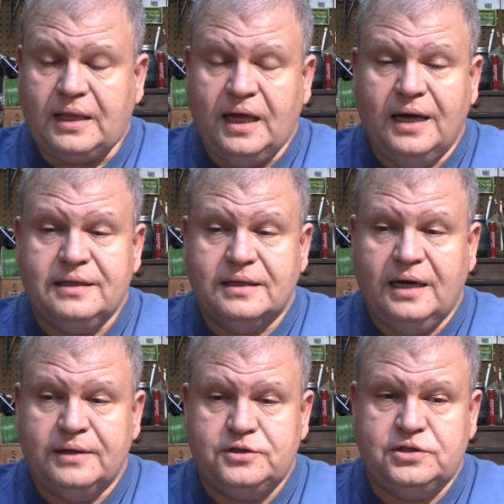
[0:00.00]

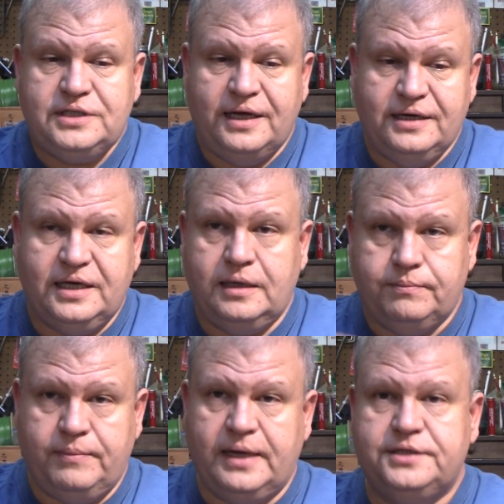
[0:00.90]
I tend to
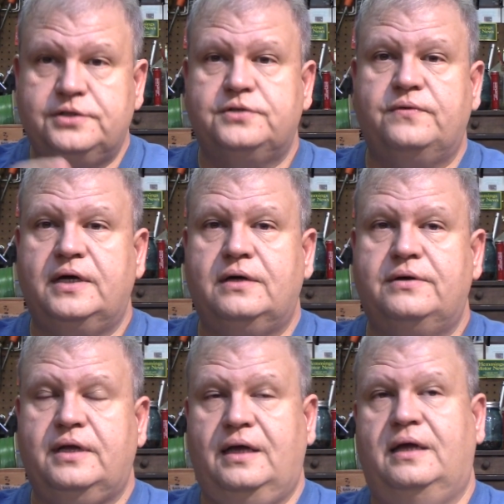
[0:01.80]
keep matches
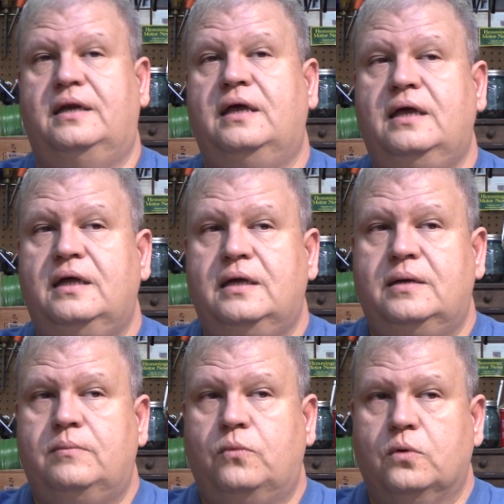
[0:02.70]
around. And
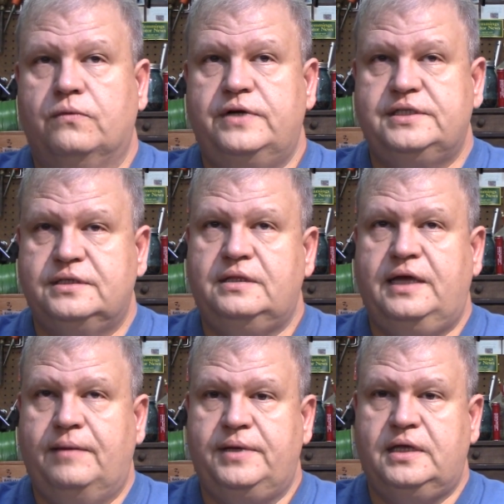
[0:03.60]
more
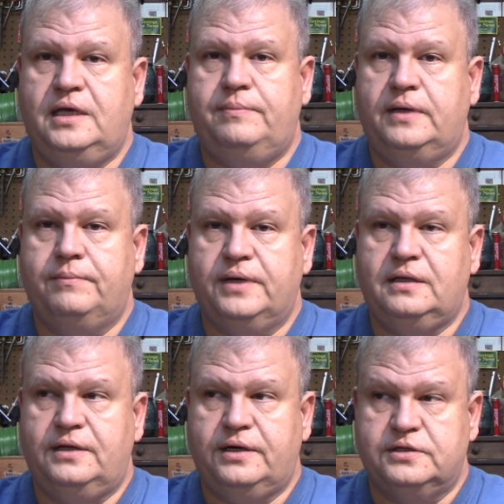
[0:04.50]
recently, I've been keeping
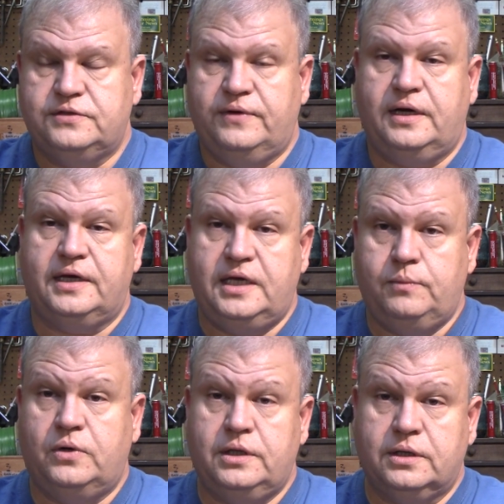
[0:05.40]
Bic lighters around. I
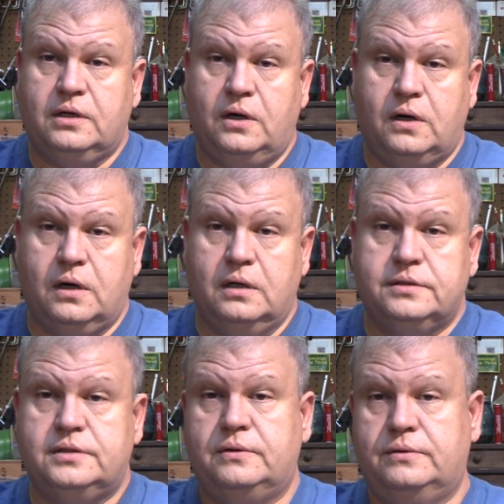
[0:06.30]
keep one in the car,
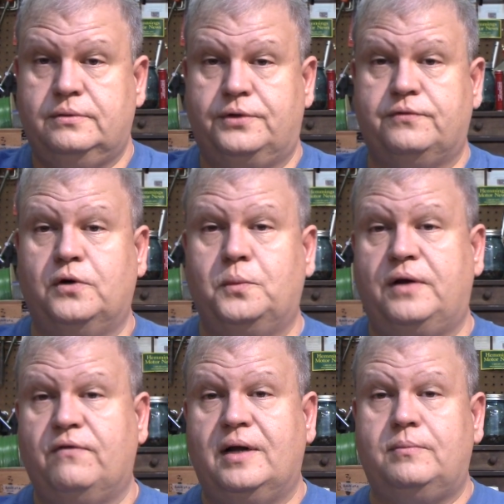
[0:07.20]
so on the roadway
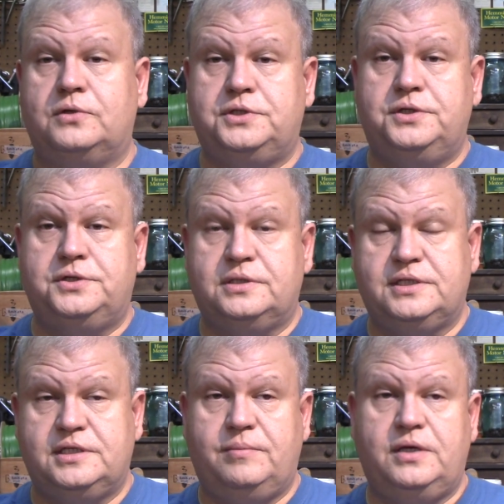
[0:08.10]
rambles, you usually
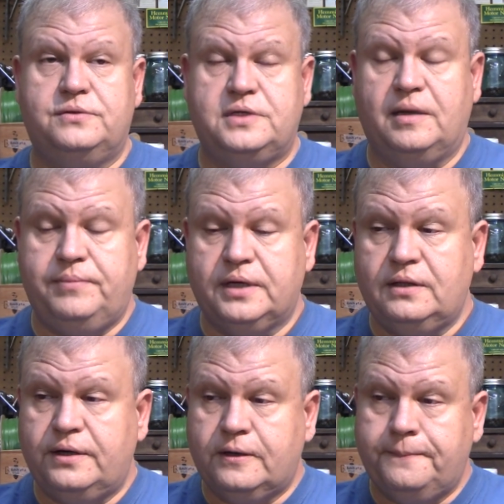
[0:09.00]
see me using a
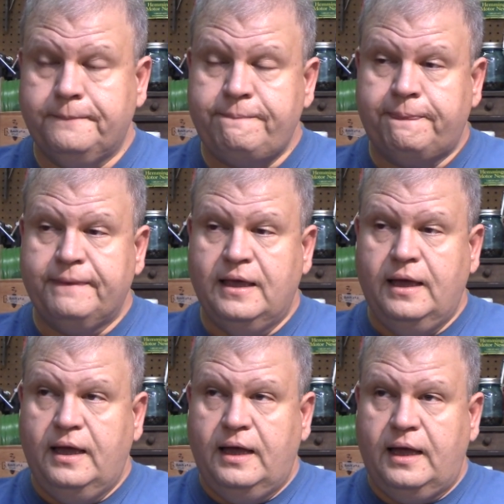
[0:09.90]
Bic lighter.
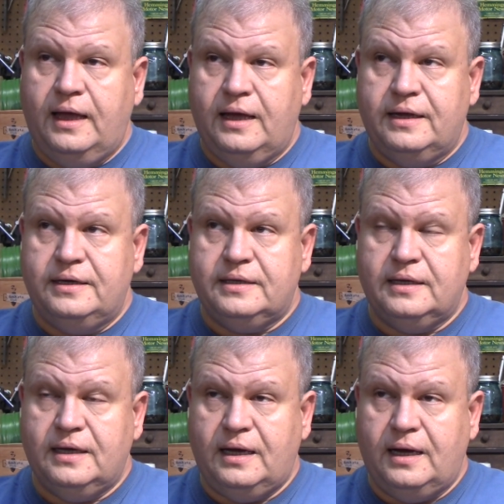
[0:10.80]
And
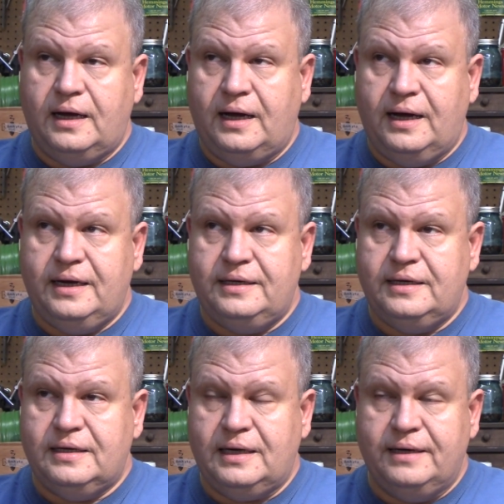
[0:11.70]
I
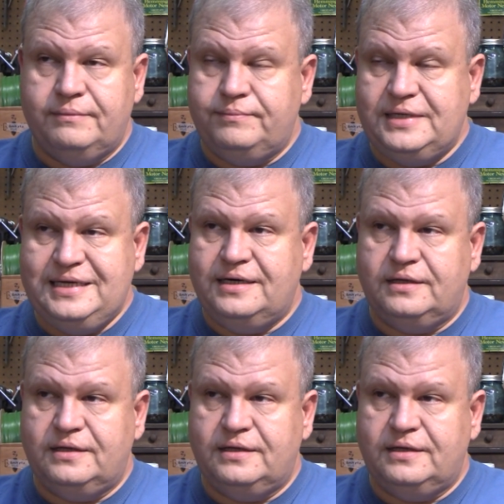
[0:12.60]
needed